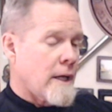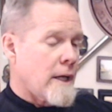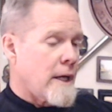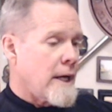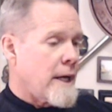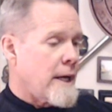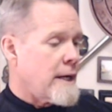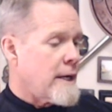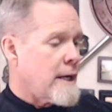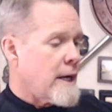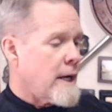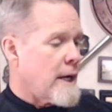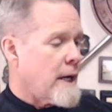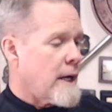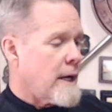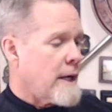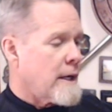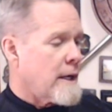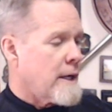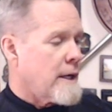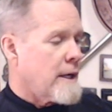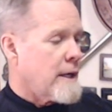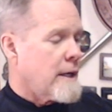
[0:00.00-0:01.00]

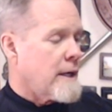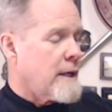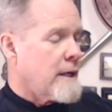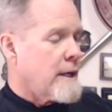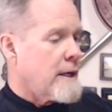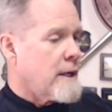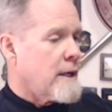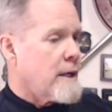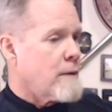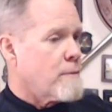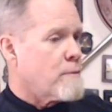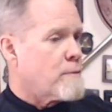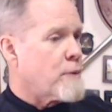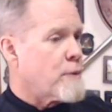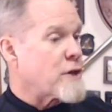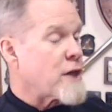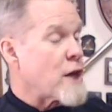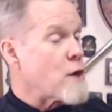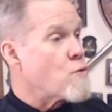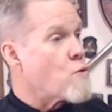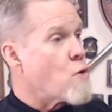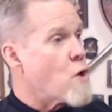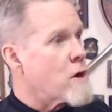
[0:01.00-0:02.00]
And
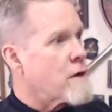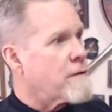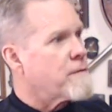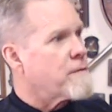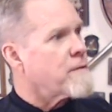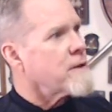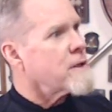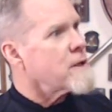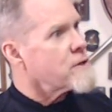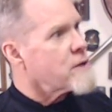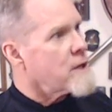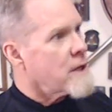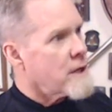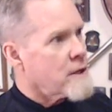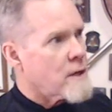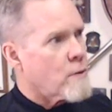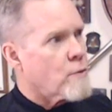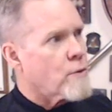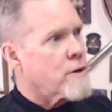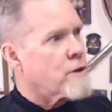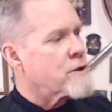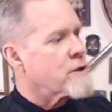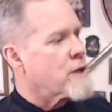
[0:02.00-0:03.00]
but they would have. This is
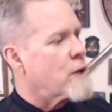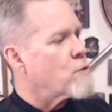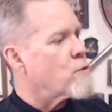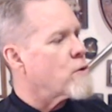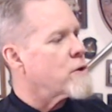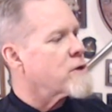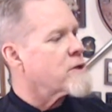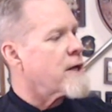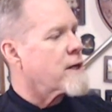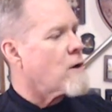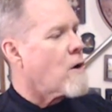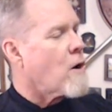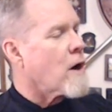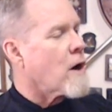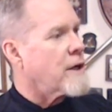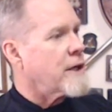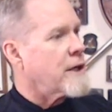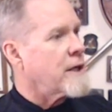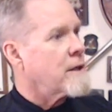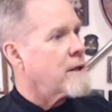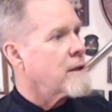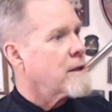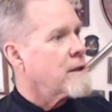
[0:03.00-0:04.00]
how weird. They would take a
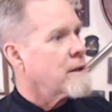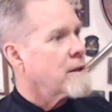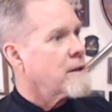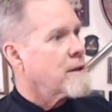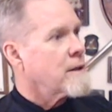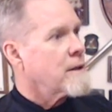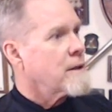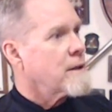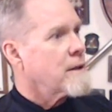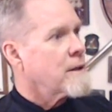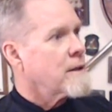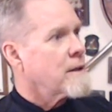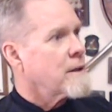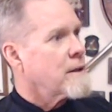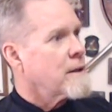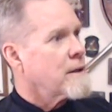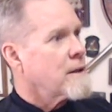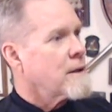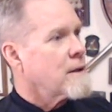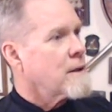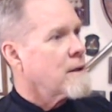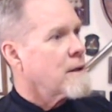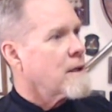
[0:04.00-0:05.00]
Harley.
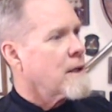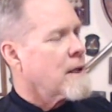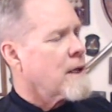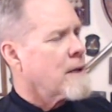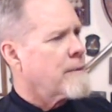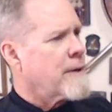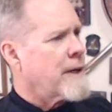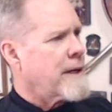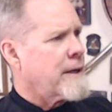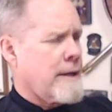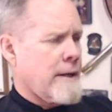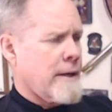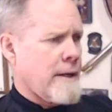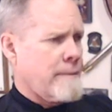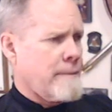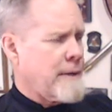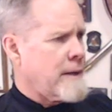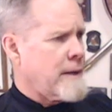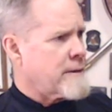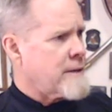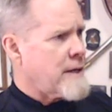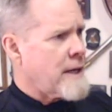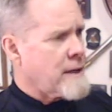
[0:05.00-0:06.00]
I'm
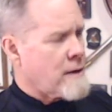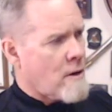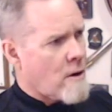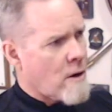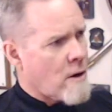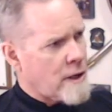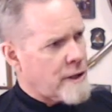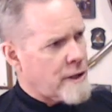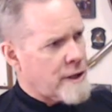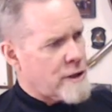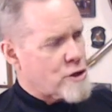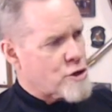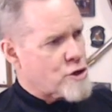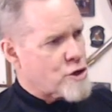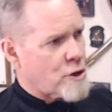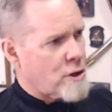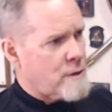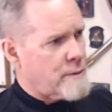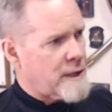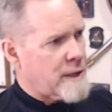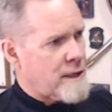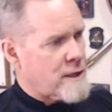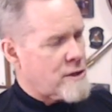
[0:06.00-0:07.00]
not taking a Harley to
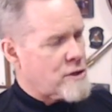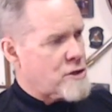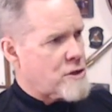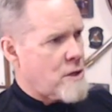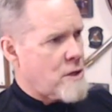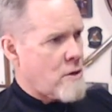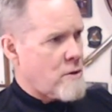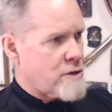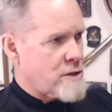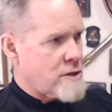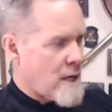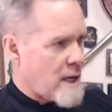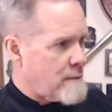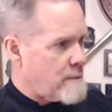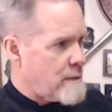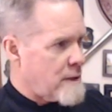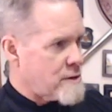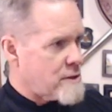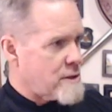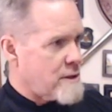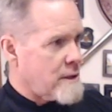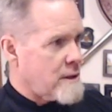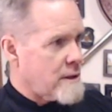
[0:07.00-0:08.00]
Germany. It snows 9
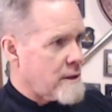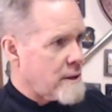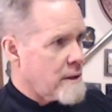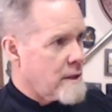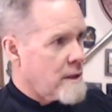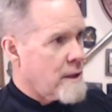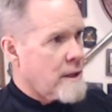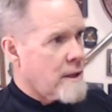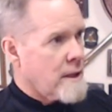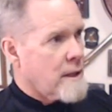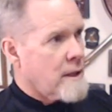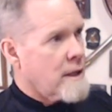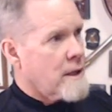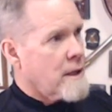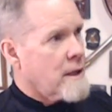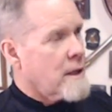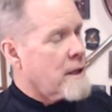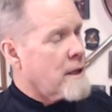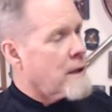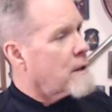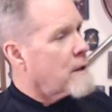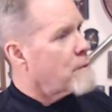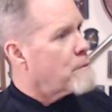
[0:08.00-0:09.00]
months of the year. Jeez.
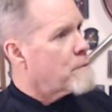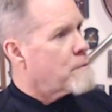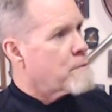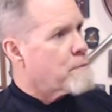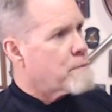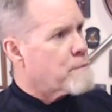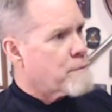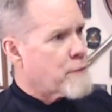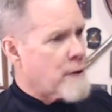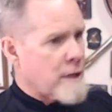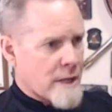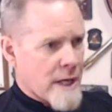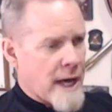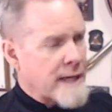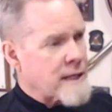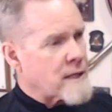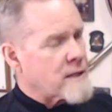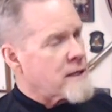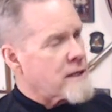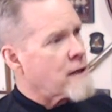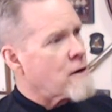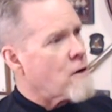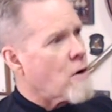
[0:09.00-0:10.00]
But yeah, I
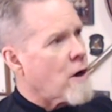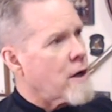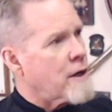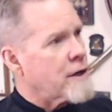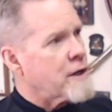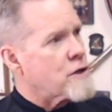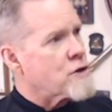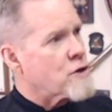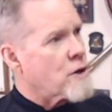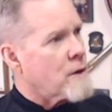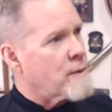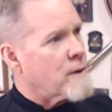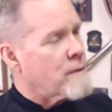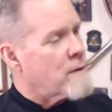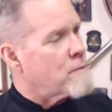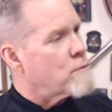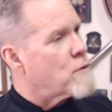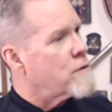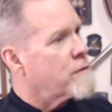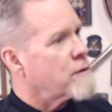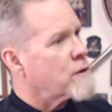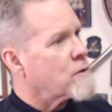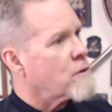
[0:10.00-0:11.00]
can take a Harley to Germany if
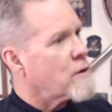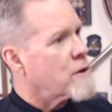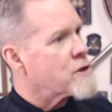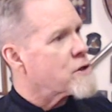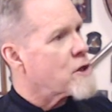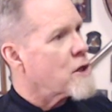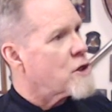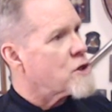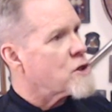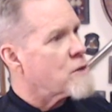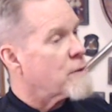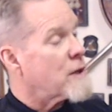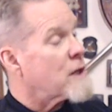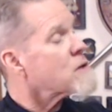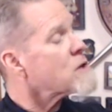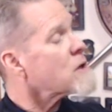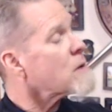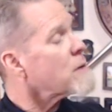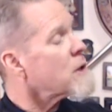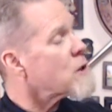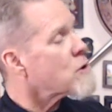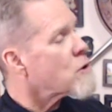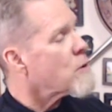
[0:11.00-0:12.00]
I'm moving cross country. But
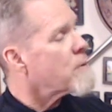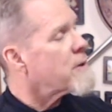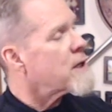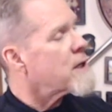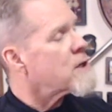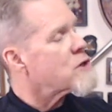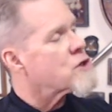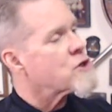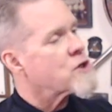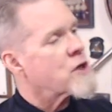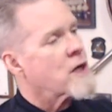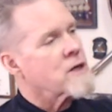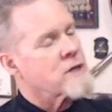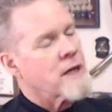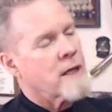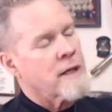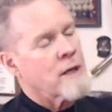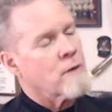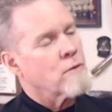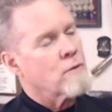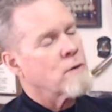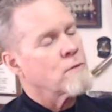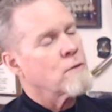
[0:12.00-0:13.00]
somebody told me that's changed
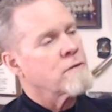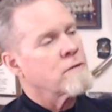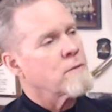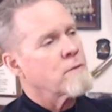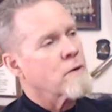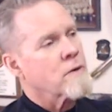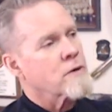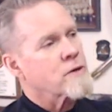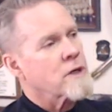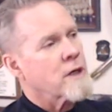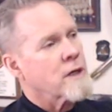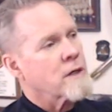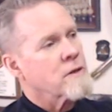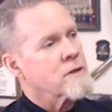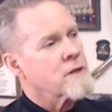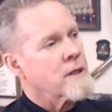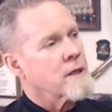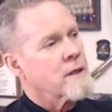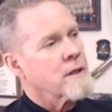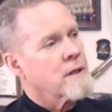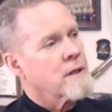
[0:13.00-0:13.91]
now. They will move motorcycles now.